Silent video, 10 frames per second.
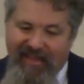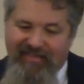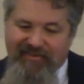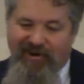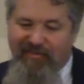
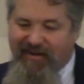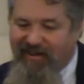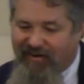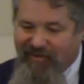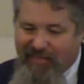in the sermon
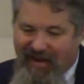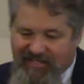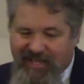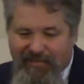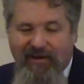in a few
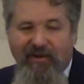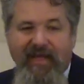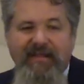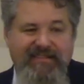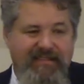minutes, but I'll go
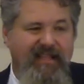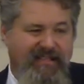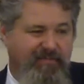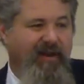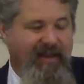ahead
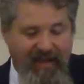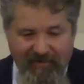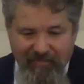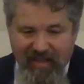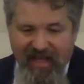and, put it here.